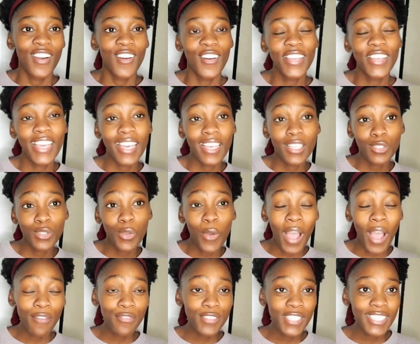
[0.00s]
Okay, so
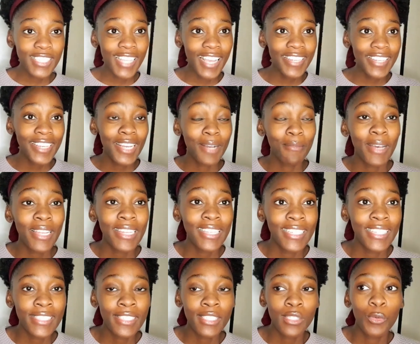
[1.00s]
after signing a
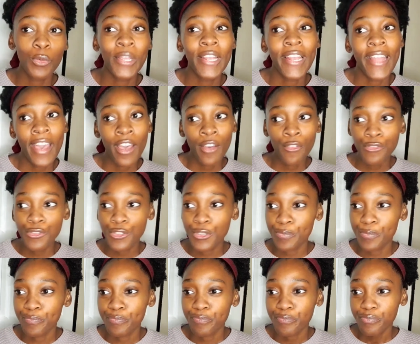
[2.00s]
lease, we left,
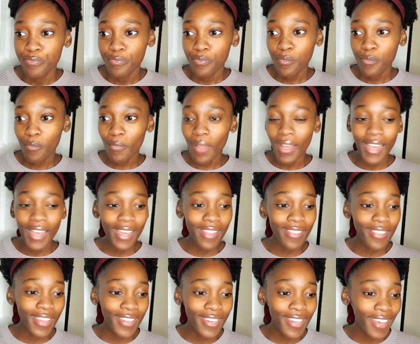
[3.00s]

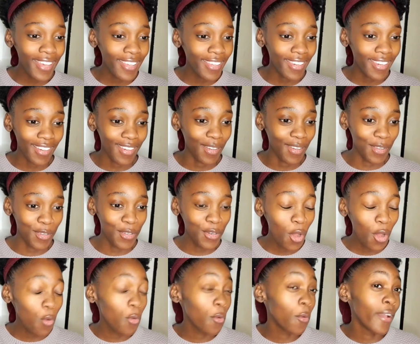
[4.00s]
and then like, you
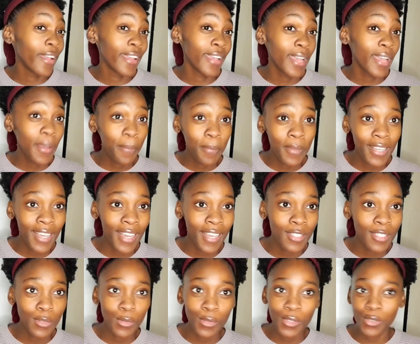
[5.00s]
know, we were happy,
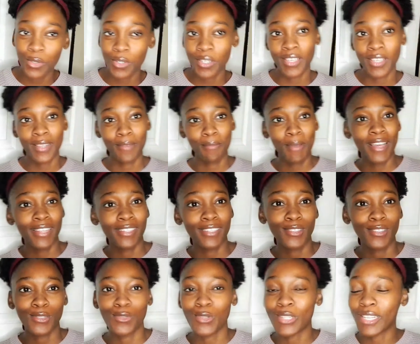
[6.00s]
guys. We were okay, man,
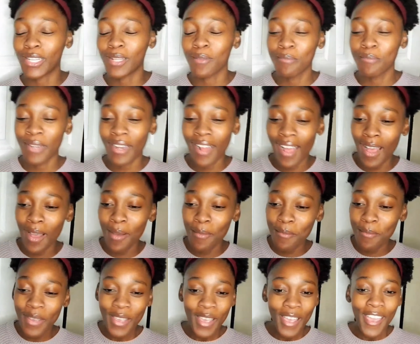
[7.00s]
this is just like a
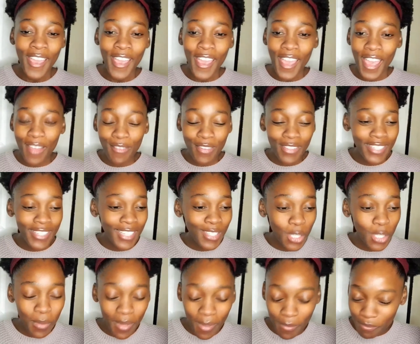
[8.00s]
Bram. Everything
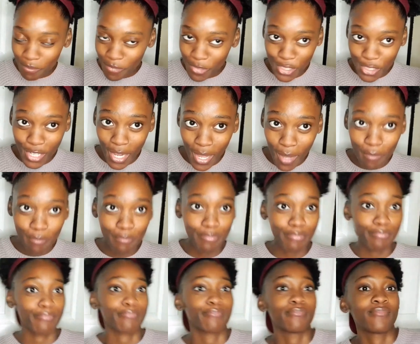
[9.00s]
is about sharp.
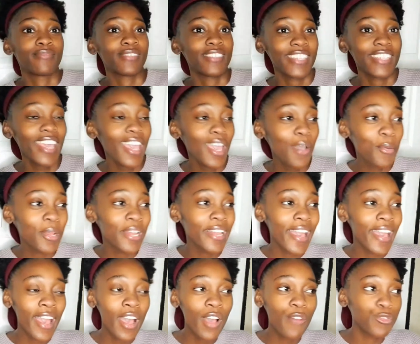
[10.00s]
Then we
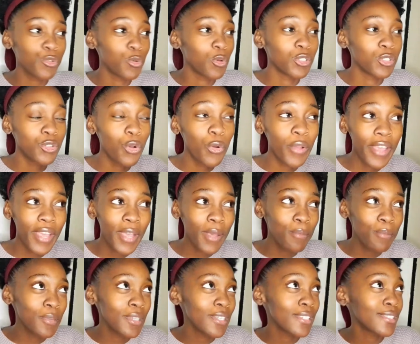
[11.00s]
left, we were so
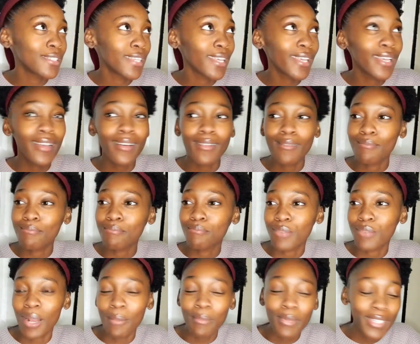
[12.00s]
happy seeing
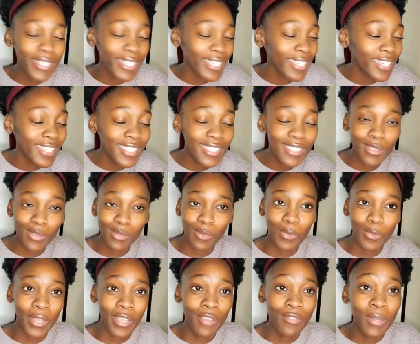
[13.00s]
Bram kids.
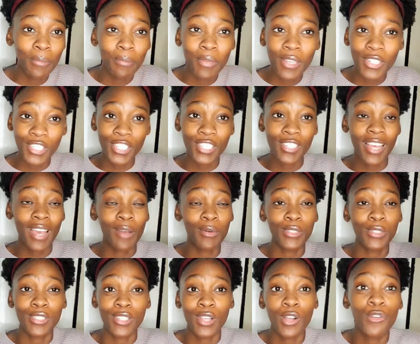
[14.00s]
We even pictured
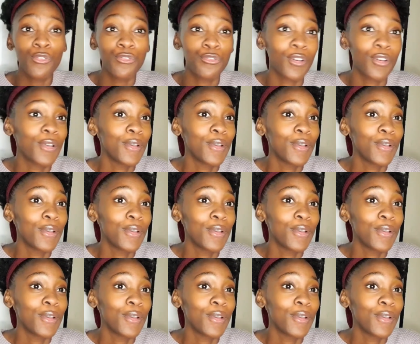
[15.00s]
ourselves